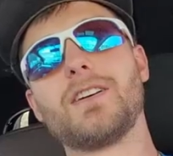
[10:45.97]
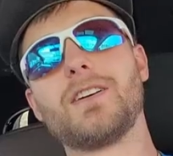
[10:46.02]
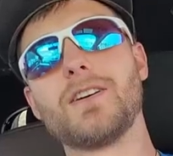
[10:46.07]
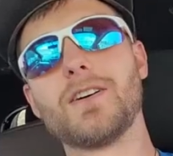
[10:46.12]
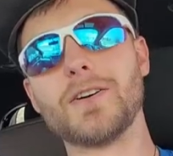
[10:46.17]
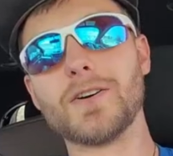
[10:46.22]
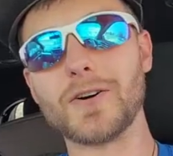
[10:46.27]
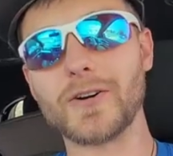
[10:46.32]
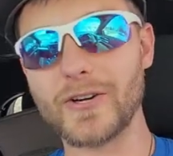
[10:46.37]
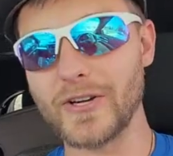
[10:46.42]

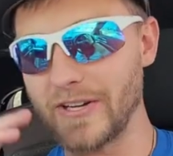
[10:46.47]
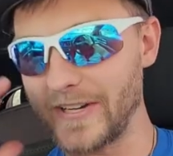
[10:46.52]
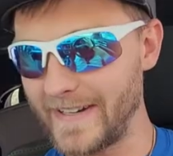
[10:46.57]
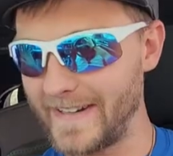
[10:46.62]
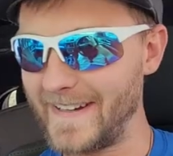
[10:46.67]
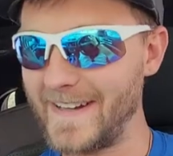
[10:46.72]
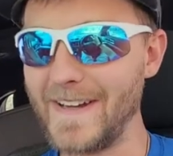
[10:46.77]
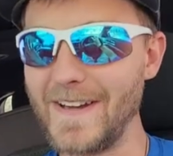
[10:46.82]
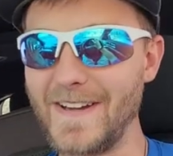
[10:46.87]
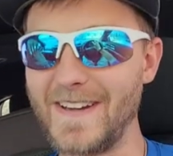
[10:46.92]
Okay.
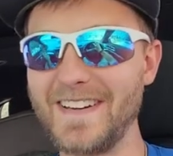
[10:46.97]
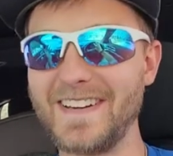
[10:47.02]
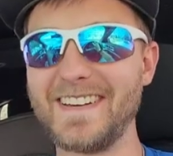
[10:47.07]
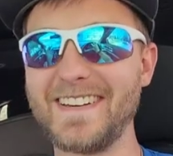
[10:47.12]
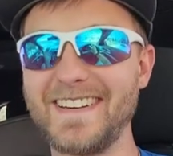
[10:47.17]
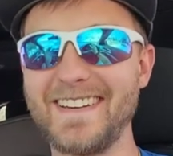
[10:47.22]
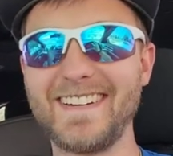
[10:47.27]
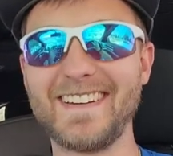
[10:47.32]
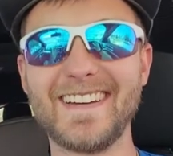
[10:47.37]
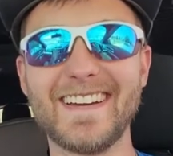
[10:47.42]

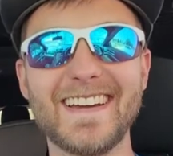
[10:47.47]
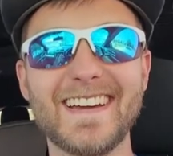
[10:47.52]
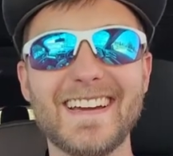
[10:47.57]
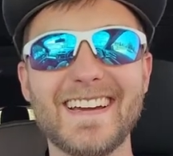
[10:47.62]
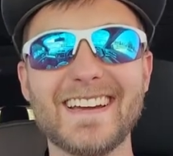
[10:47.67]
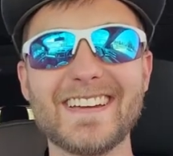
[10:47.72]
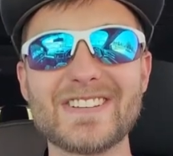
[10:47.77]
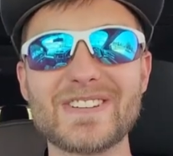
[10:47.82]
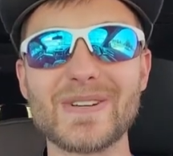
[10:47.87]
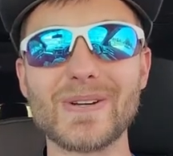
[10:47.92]

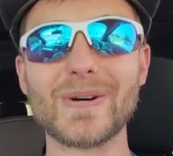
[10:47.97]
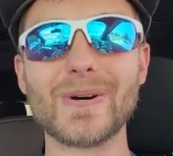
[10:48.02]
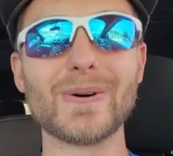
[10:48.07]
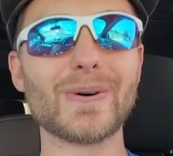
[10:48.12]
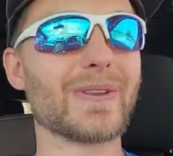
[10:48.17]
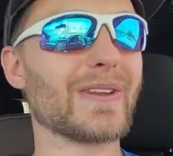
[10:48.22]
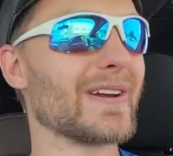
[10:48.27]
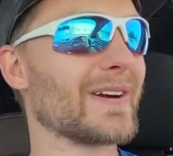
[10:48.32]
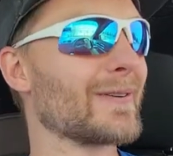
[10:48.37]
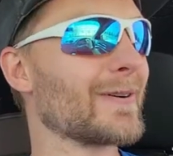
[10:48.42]
So
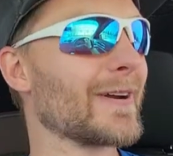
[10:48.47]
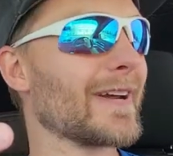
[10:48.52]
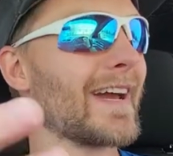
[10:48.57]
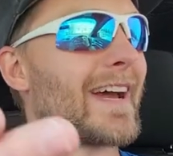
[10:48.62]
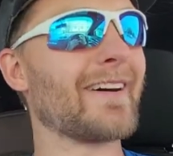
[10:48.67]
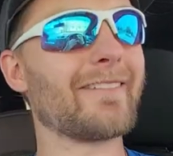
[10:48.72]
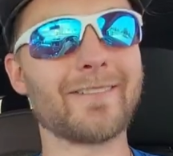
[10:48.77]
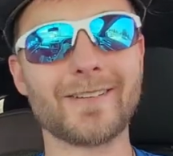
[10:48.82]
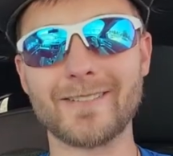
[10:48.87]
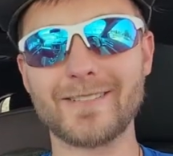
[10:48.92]
there we
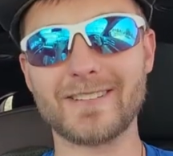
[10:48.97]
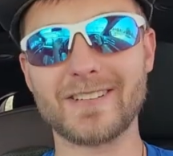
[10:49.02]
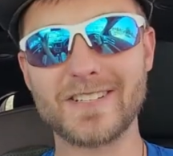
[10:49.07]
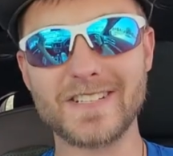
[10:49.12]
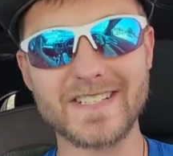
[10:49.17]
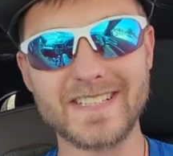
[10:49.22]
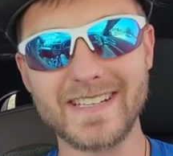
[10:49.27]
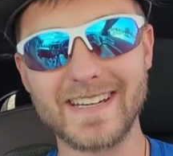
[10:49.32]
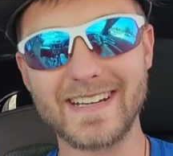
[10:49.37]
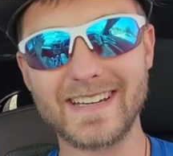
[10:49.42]
have it.
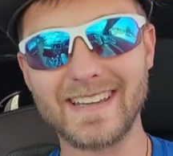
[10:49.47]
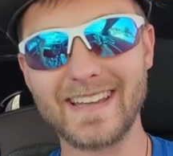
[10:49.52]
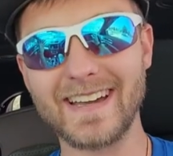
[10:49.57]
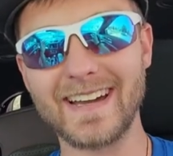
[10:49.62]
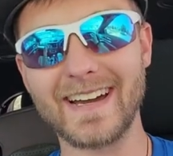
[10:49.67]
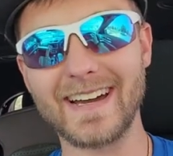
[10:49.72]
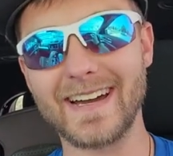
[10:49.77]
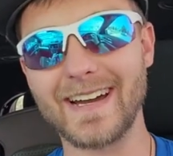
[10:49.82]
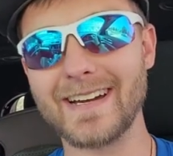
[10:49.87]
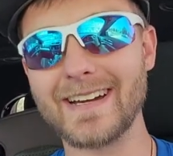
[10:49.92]
Just like
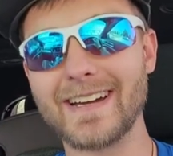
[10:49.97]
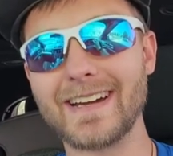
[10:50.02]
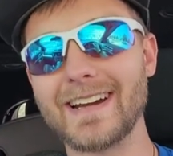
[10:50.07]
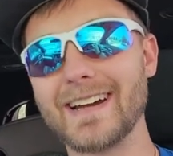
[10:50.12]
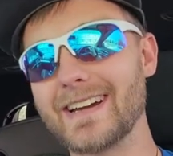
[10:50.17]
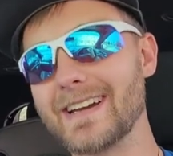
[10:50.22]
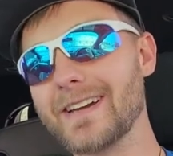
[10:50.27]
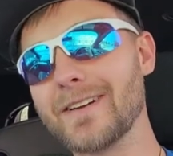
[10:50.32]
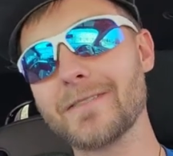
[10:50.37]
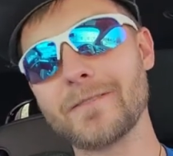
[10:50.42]
that.
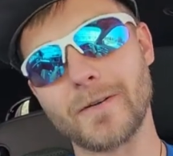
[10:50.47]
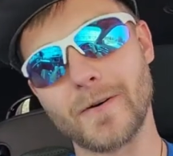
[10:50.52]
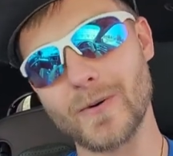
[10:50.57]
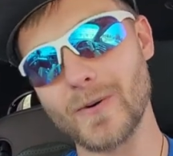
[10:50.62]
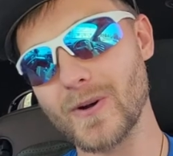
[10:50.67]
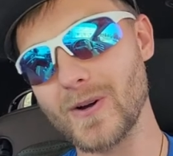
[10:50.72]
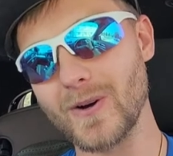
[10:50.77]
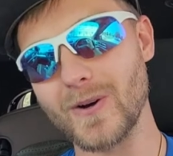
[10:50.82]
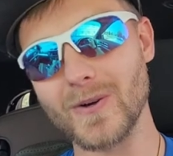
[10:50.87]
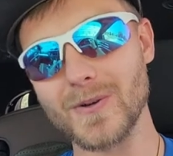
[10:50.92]
I get phone
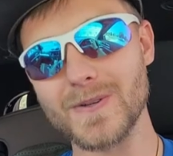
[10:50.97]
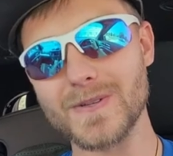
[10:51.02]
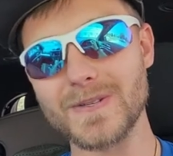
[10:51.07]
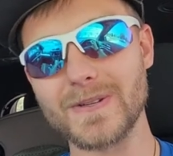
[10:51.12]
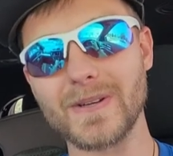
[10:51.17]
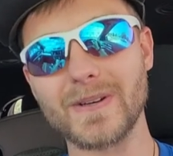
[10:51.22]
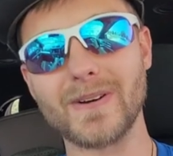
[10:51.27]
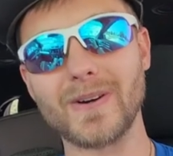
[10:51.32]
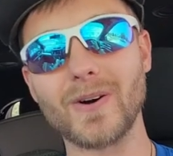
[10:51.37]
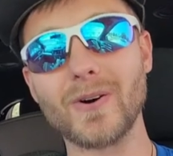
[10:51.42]
calls
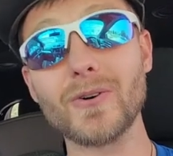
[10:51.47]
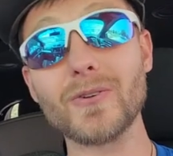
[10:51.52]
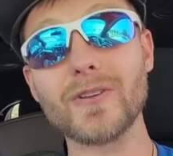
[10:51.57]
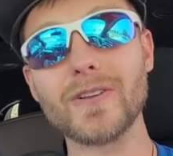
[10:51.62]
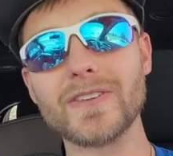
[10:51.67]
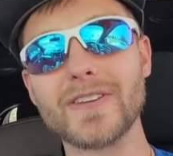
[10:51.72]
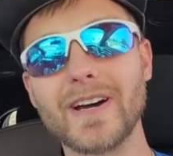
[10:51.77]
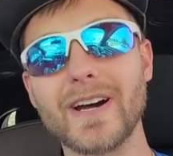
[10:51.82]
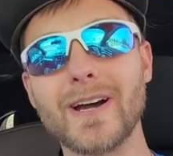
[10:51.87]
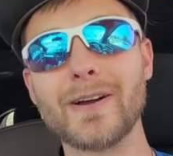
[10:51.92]
all the
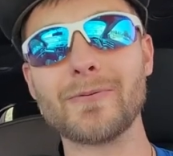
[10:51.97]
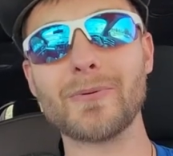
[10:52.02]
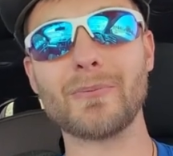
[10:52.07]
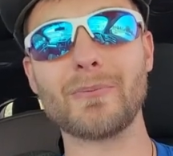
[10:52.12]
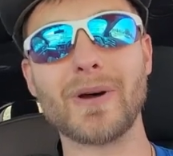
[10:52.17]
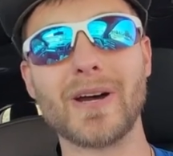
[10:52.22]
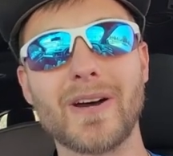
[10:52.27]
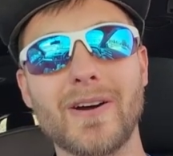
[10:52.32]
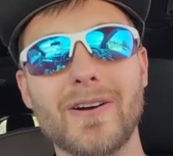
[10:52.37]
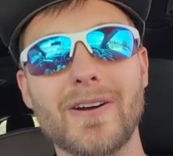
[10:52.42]
time
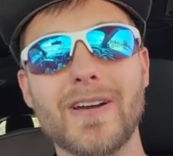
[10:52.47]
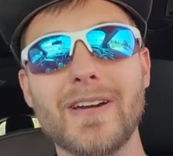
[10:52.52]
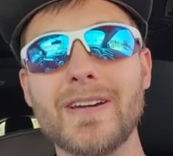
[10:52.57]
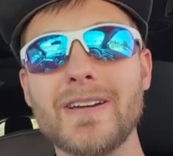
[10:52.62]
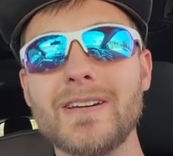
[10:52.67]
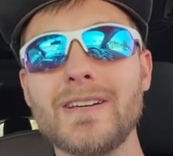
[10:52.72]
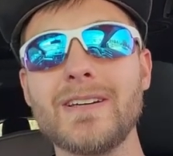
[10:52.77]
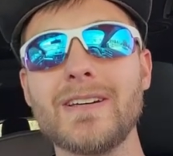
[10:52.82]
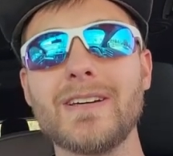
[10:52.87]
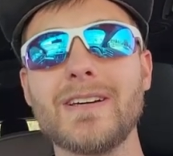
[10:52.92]
about,
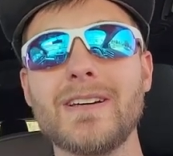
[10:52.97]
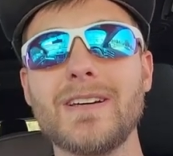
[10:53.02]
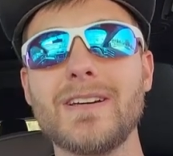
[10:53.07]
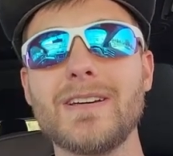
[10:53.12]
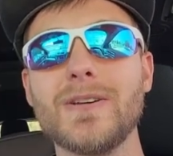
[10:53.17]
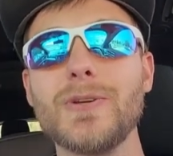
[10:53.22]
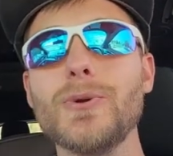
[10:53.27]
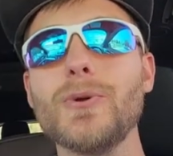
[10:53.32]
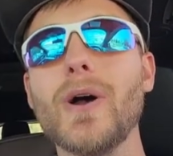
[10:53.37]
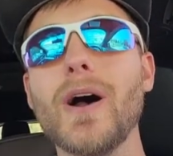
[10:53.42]
hey,
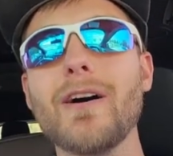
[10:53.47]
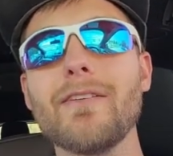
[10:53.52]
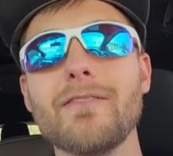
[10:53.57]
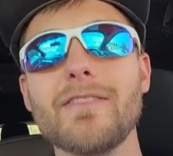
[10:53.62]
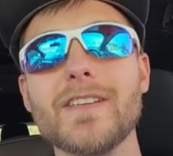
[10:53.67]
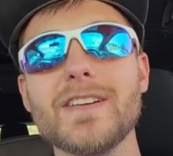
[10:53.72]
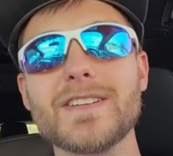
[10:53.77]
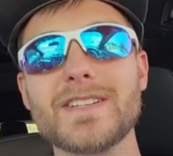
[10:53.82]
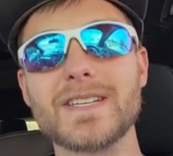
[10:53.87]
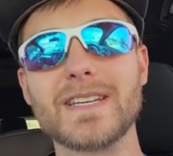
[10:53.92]
you have
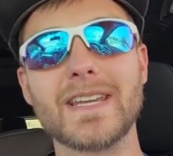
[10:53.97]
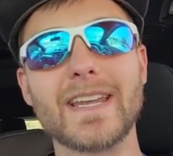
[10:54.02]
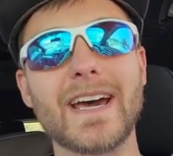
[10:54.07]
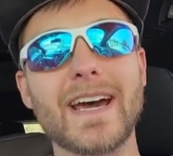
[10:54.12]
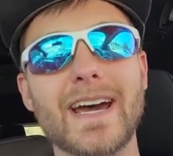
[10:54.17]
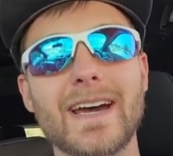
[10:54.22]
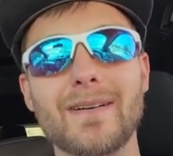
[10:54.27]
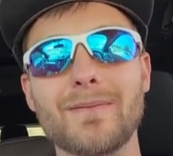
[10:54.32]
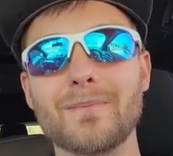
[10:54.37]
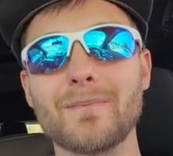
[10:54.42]
this and
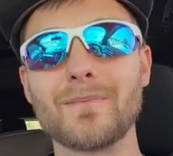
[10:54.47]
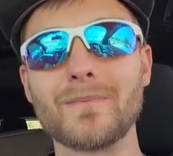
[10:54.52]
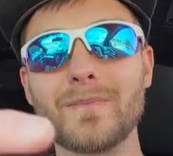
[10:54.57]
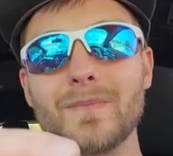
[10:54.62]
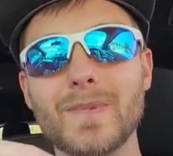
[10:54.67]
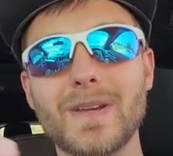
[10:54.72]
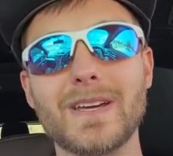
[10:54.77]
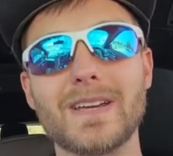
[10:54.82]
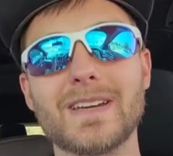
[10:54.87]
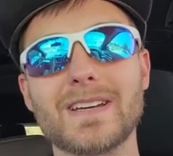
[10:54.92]
that and
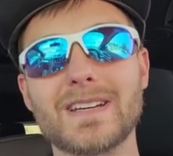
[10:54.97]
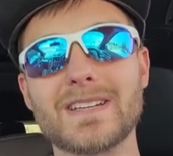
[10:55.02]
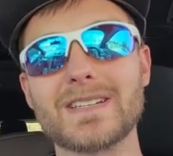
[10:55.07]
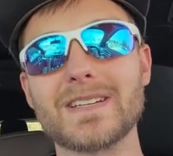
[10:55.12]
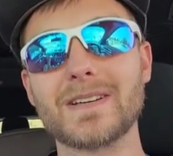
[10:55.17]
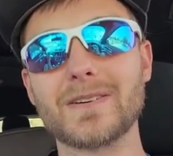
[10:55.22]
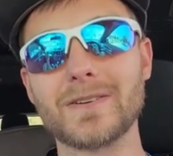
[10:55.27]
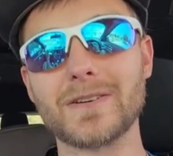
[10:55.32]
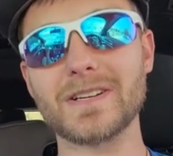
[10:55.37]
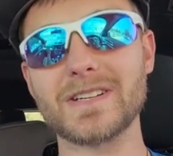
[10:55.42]
et
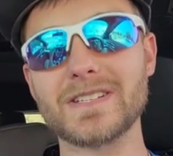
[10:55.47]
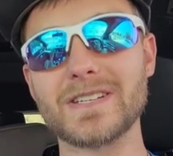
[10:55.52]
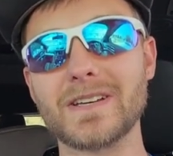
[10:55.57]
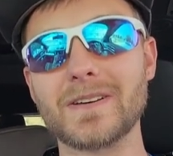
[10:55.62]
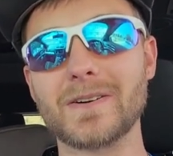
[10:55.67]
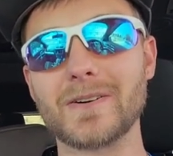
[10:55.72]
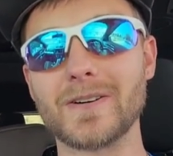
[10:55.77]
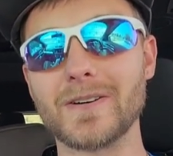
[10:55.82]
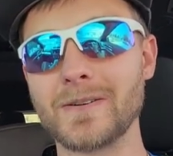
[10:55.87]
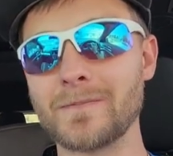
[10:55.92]
cetera, et
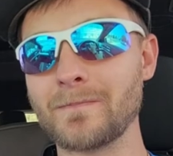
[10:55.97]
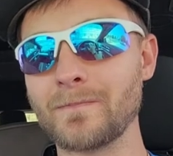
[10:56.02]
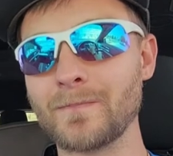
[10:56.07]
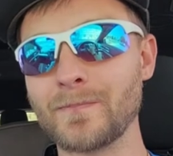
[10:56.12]
cetera.